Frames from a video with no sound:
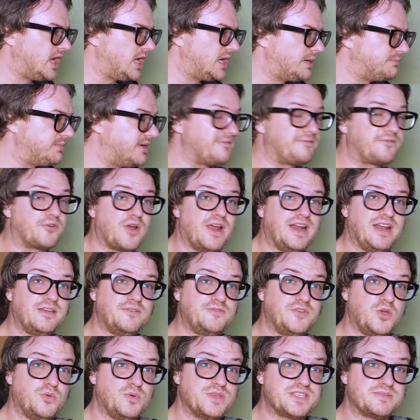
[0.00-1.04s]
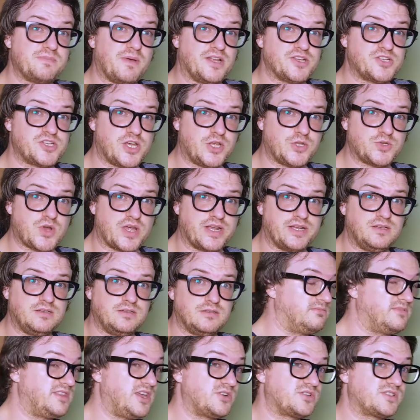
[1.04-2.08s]
But for any of you with small children,
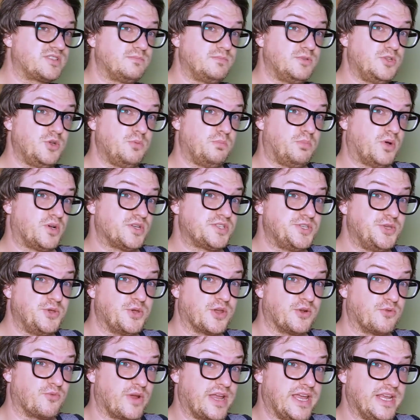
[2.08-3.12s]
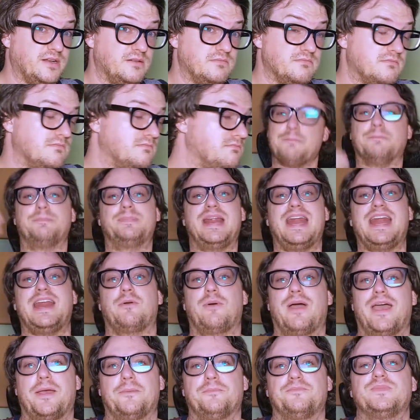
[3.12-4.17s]
there's some new books you can read. But
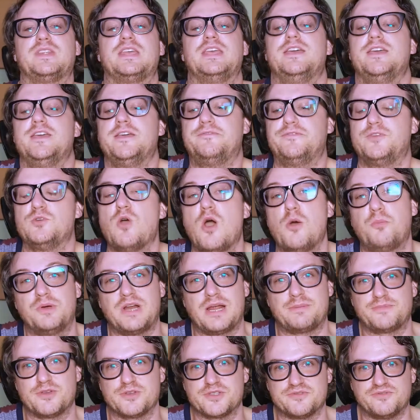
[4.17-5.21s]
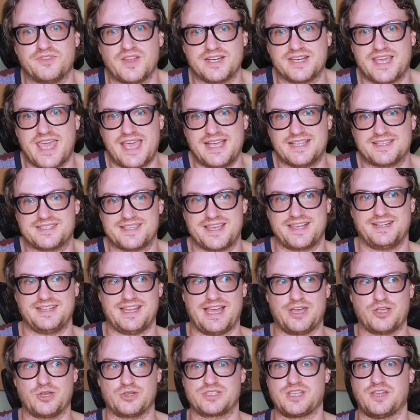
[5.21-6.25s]
anyway, if you open up those floodgates and allow
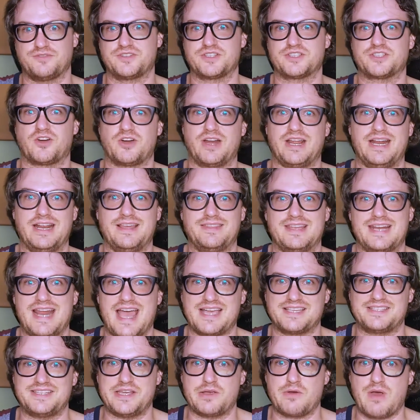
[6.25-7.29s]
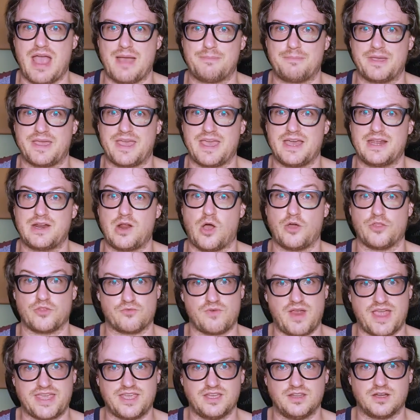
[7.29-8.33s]
yourself to start eating the nasty crap again on the
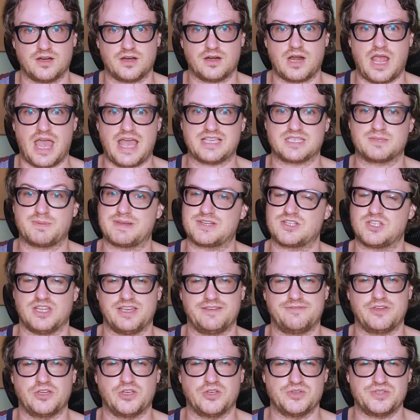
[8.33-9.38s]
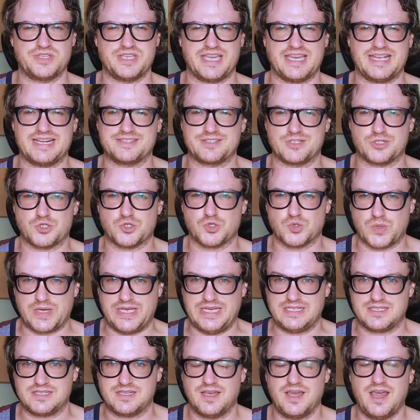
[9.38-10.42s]
regular, especially if you're using it as a
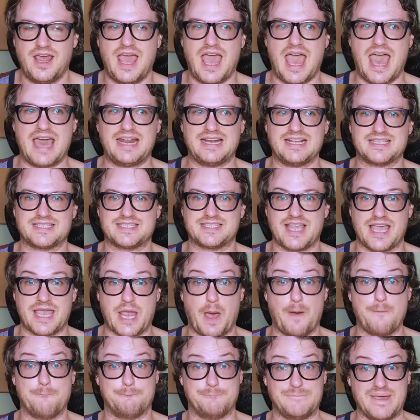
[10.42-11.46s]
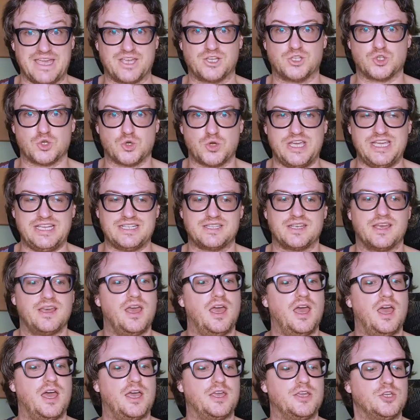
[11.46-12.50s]
treat, and it's like a big treat,
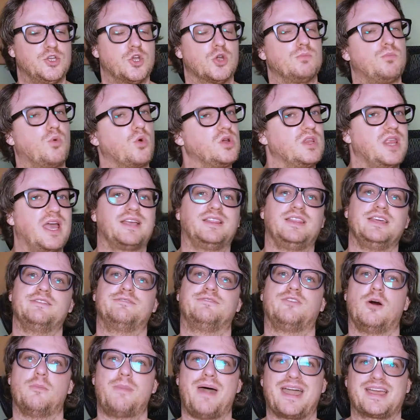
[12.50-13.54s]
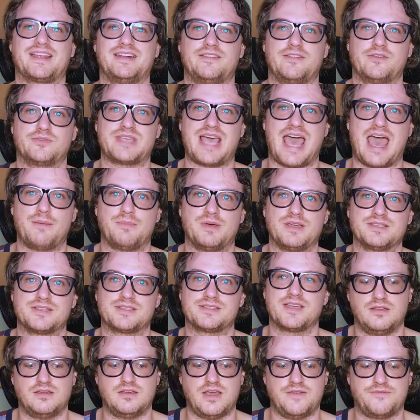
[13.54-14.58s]
you're more likely to fall back into those
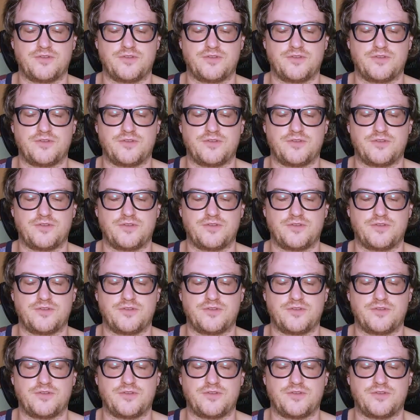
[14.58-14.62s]
habits. If